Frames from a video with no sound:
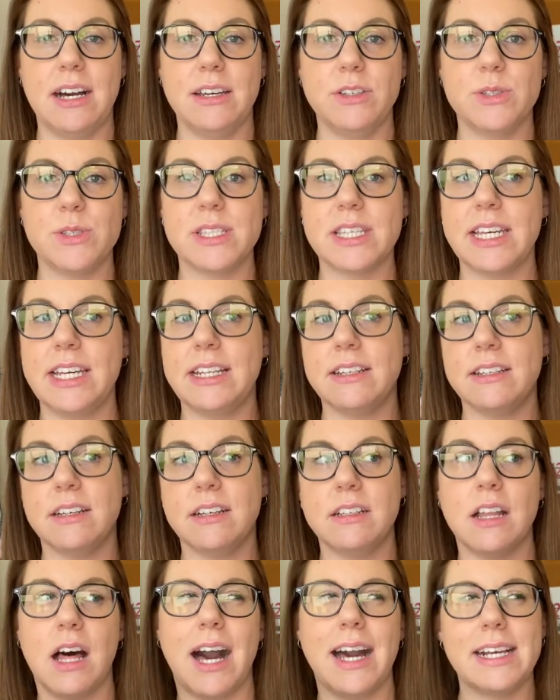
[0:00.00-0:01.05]
Your skin
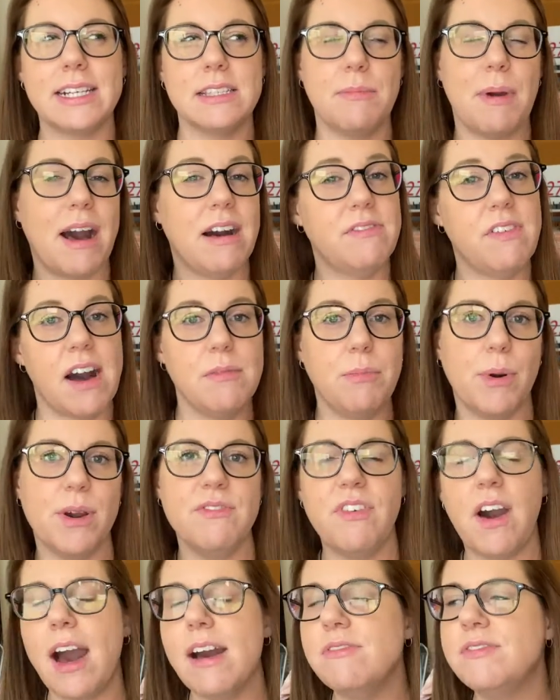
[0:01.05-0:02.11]
likes about
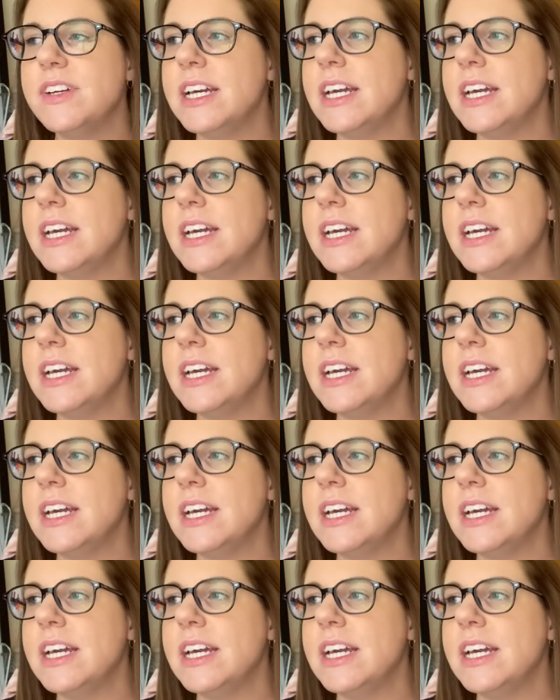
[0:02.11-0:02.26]
5.5,